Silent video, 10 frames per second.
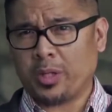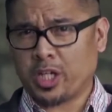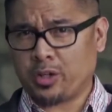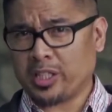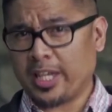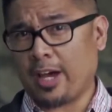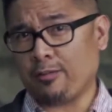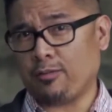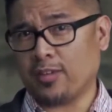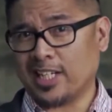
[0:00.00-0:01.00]
Mendoza
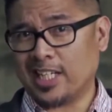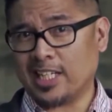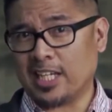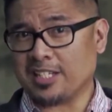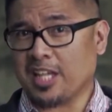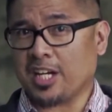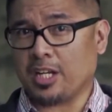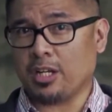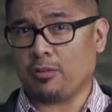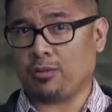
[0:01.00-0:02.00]
who wrote,
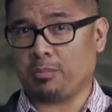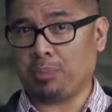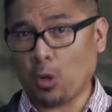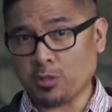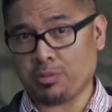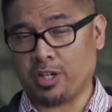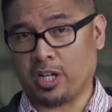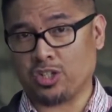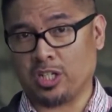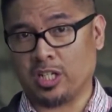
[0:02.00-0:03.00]
edited, and directed the
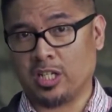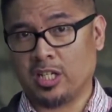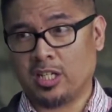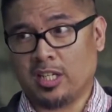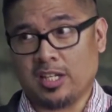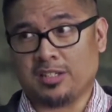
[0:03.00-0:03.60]
film, an